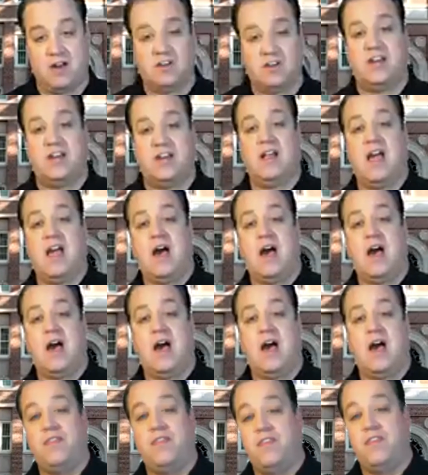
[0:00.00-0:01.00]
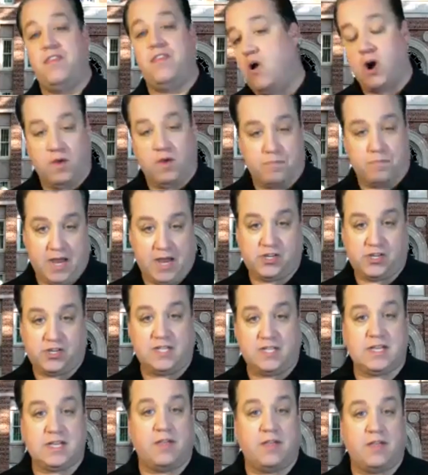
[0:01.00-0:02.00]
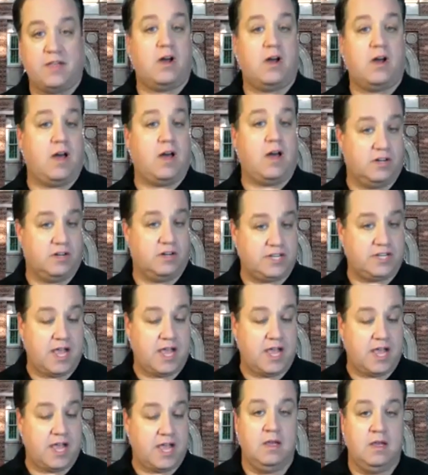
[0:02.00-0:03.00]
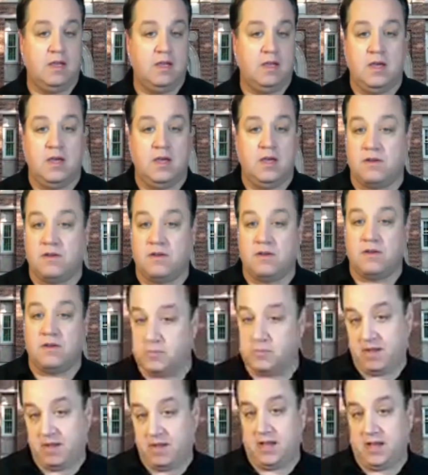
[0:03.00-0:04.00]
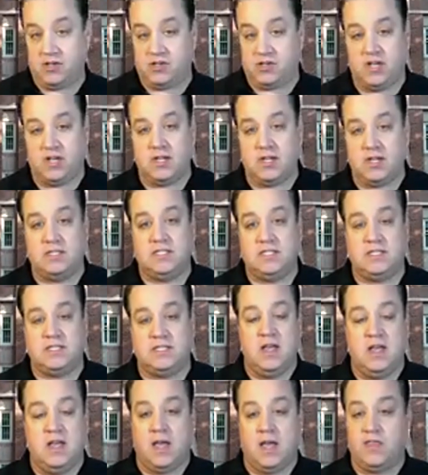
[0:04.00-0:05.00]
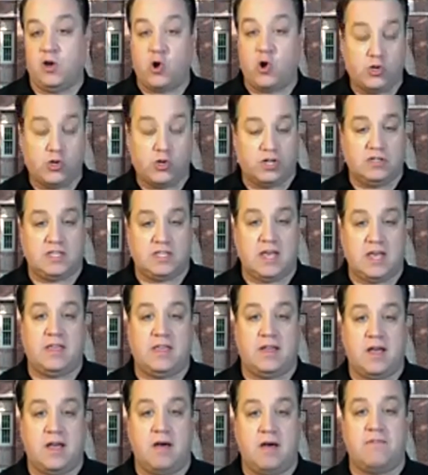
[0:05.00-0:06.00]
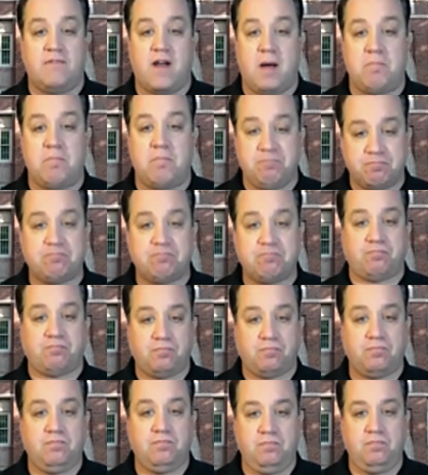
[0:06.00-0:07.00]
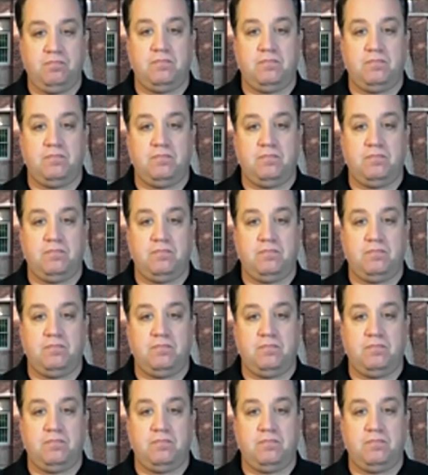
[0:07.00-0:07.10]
as crucial for them understanding how they'll work with patients, how they'll understand diverse populations and the cultures that they come from.